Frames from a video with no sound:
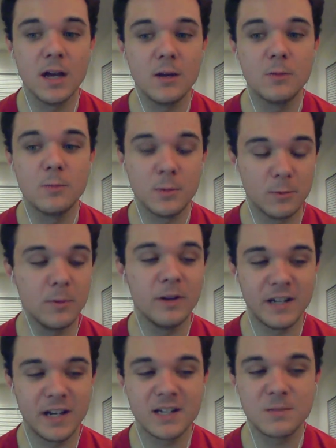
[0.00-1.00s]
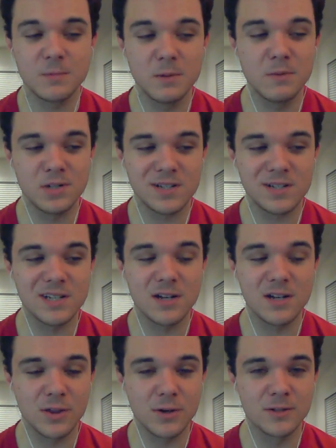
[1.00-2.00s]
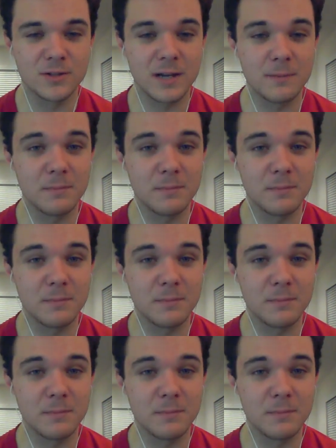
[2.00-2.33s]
It would be really nice to beat Michigan State a third time,